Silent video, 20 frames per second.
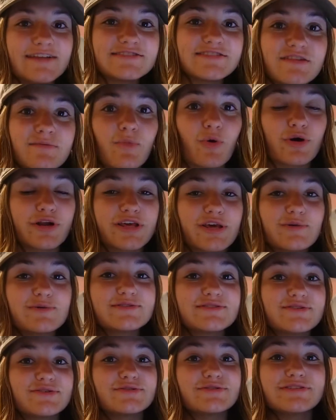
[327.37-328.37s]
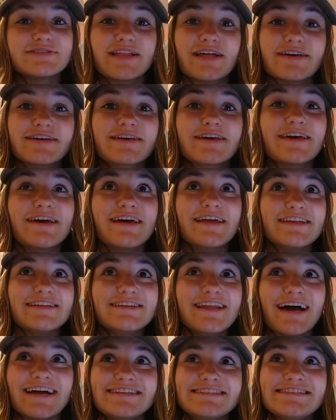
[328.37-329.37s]
And in the morning, it was literally like
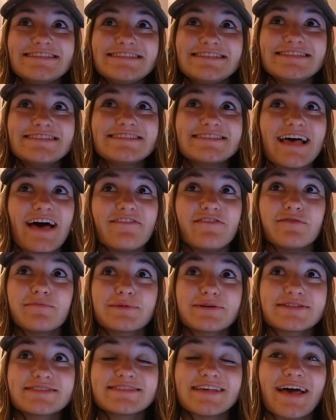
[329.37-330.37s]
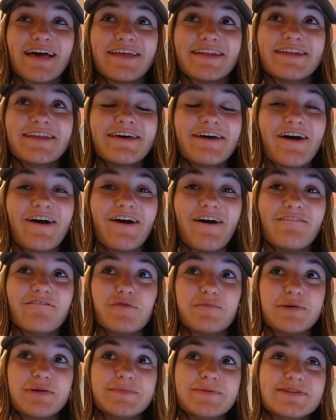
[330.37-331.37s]
97% of
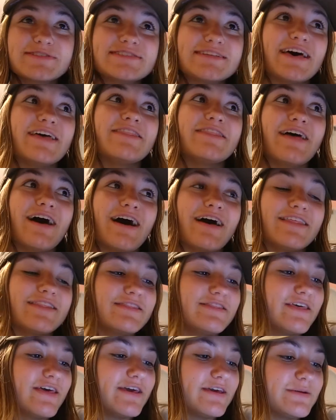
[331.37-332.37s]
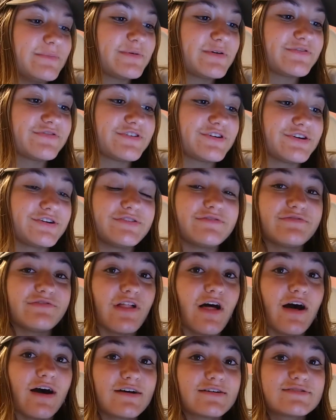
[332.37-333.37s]
the people said that they preferred
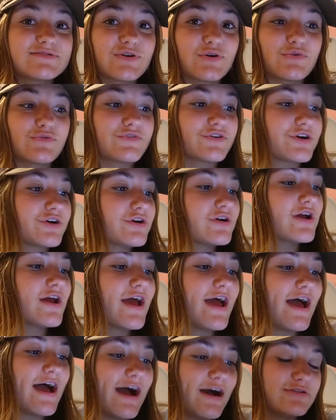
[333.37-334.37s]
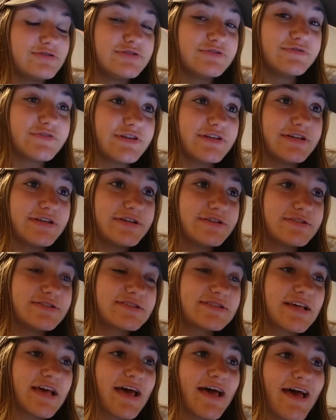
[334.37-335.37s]
vlogs over how to videos.